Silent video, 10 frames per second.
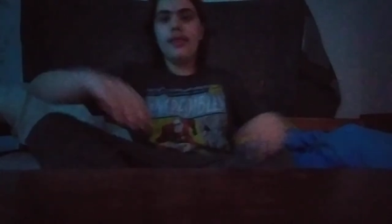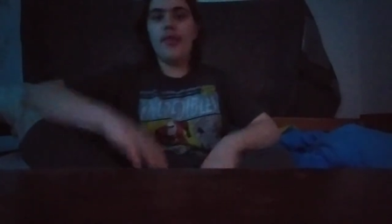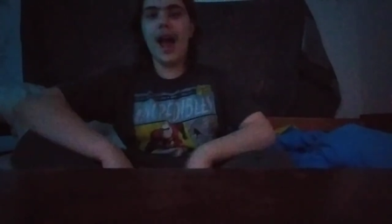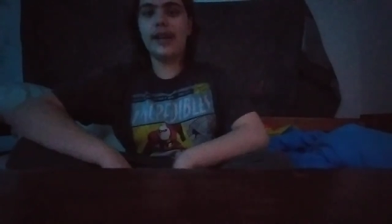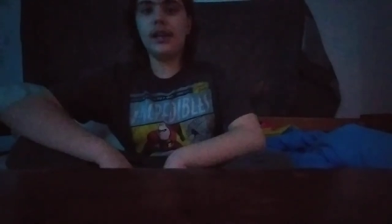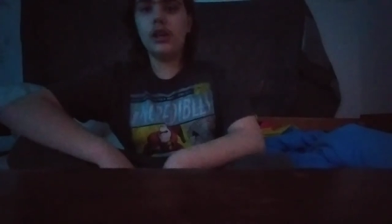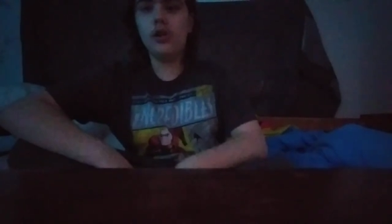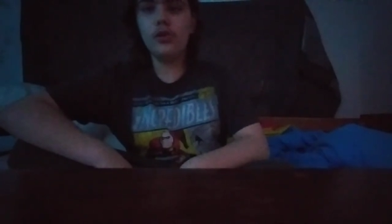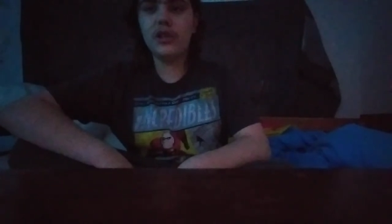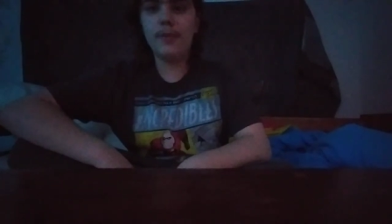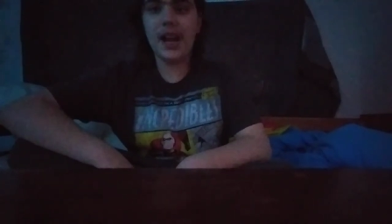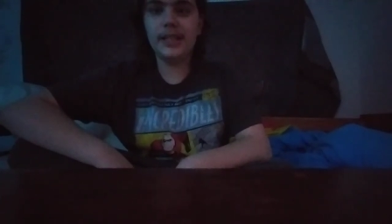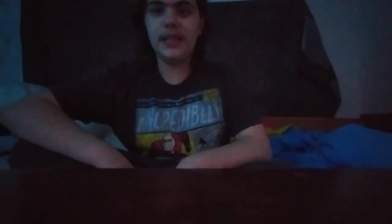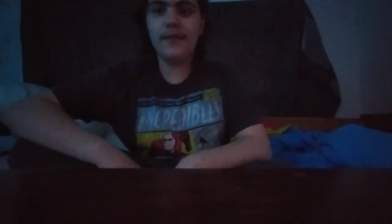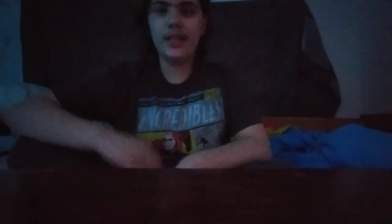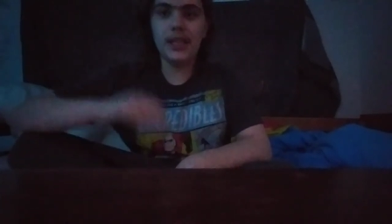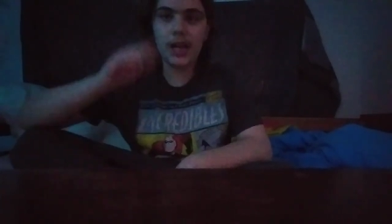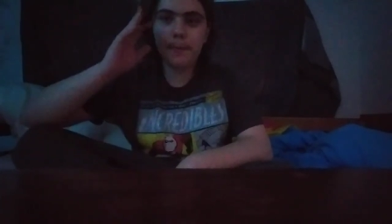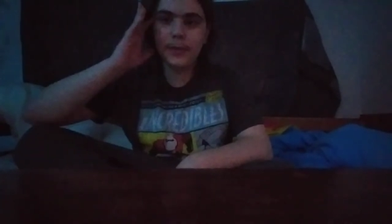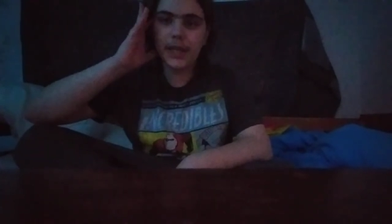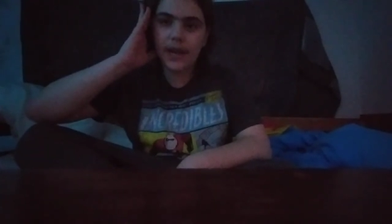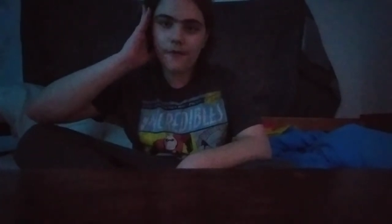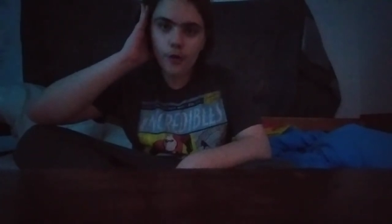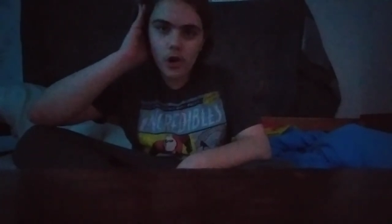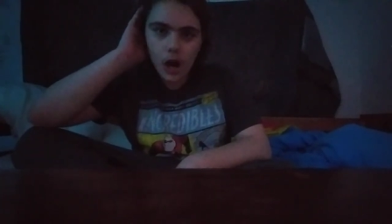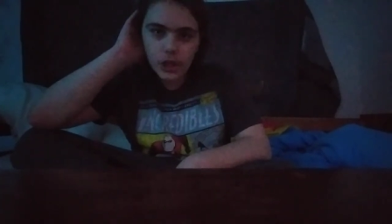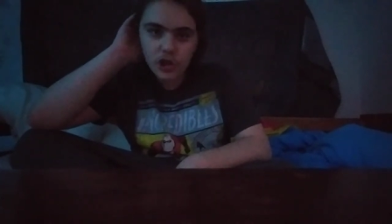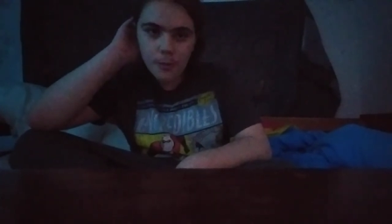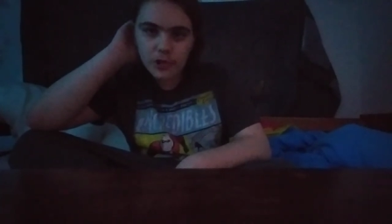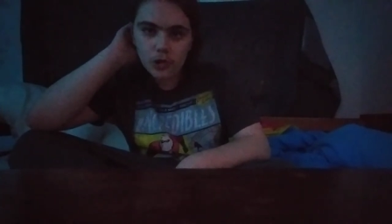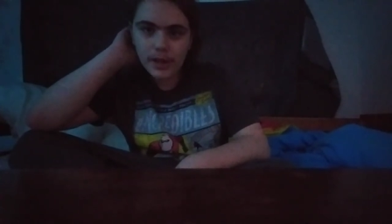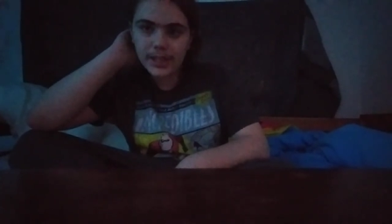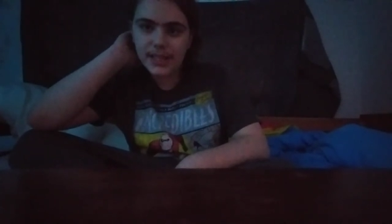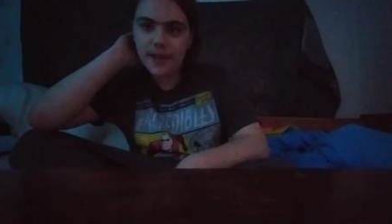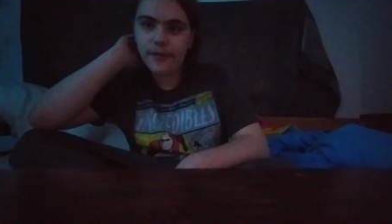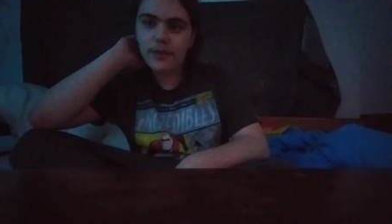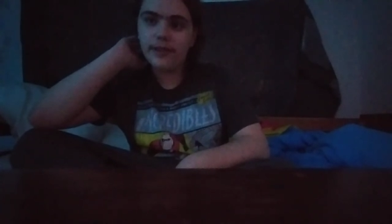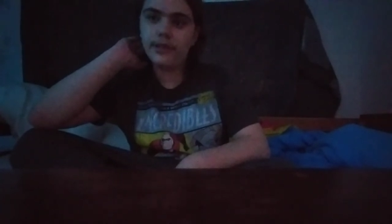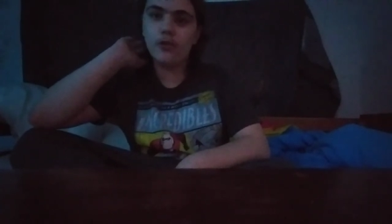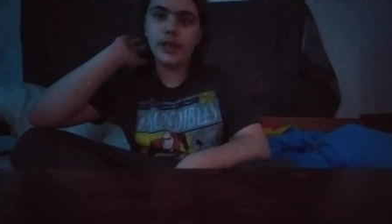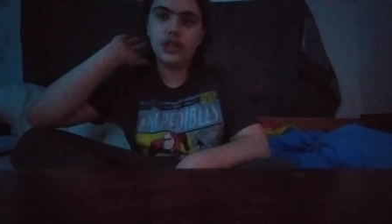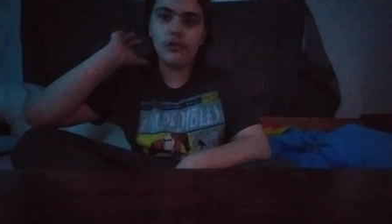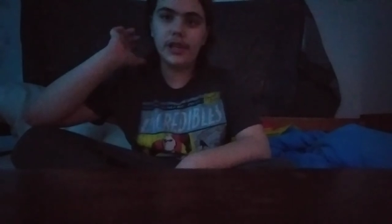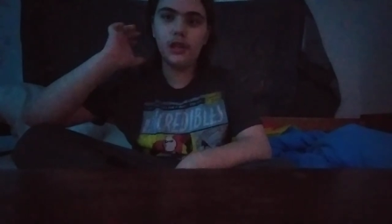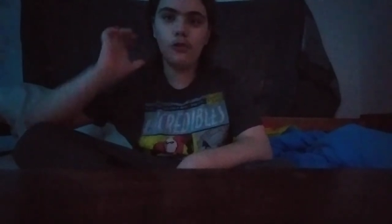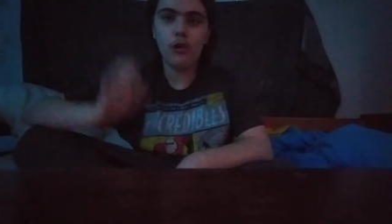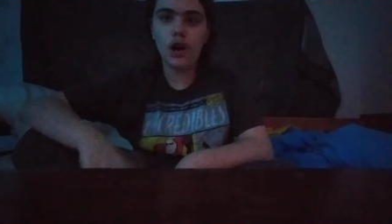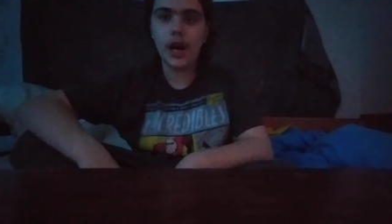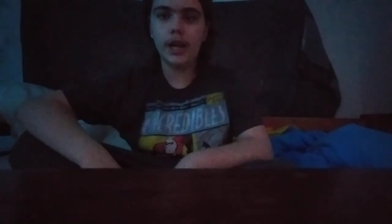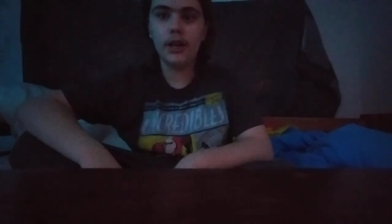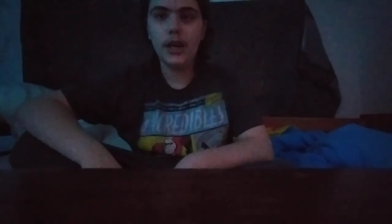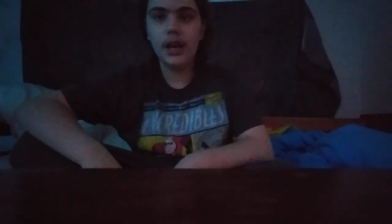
That concludes my DVD update for October 27th, 2021.